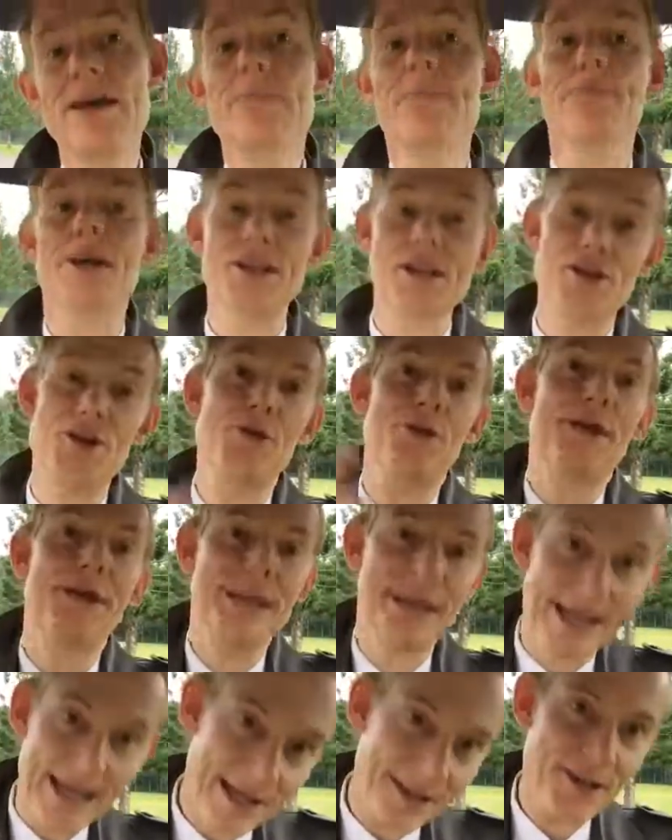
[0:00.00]
but you
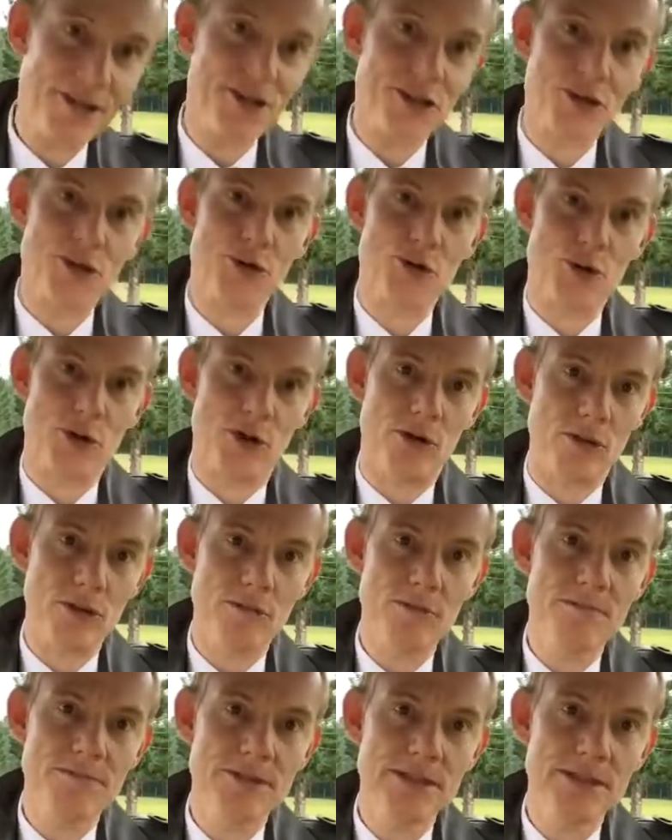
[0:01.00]
can control